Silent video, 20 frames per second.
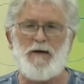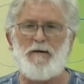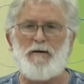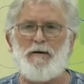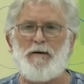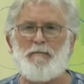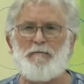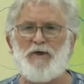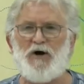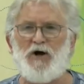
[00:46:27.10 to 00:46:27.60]

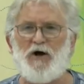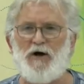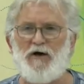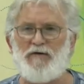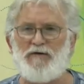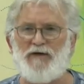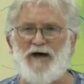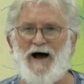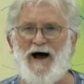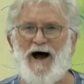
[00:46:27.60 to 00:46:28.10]

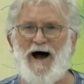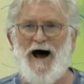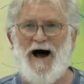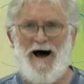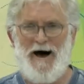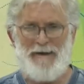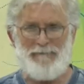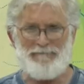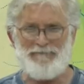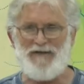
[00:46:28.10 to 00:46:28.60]
Because
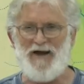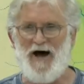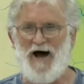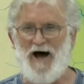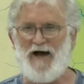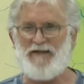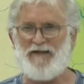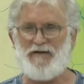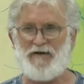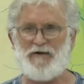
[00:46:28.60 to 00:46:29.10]
I'm
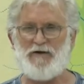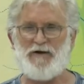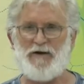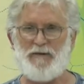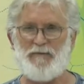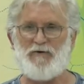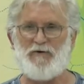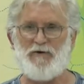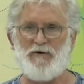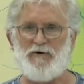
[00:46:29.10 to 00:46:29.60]
not the
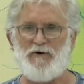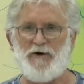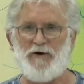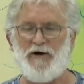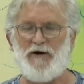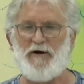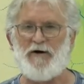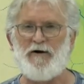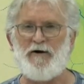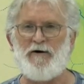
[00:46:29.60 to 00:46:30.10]
liberal
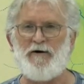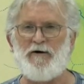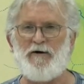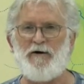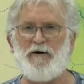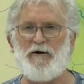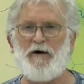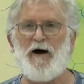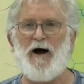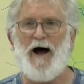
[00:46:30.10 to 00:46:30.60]
here.
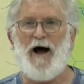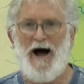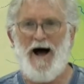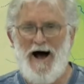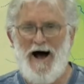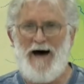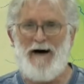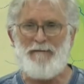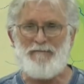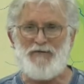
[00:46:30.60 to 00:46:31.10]

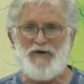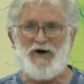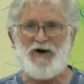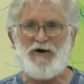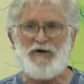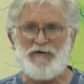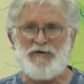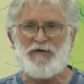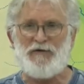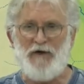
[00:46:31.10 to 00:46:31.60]
I'm the
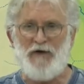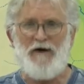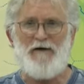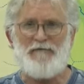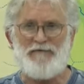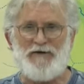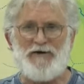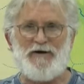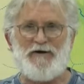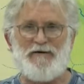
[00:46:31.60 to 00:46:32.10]

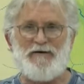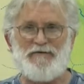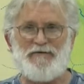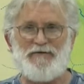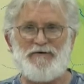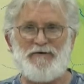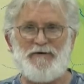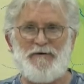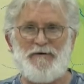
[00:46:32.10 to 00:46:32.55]
conservative.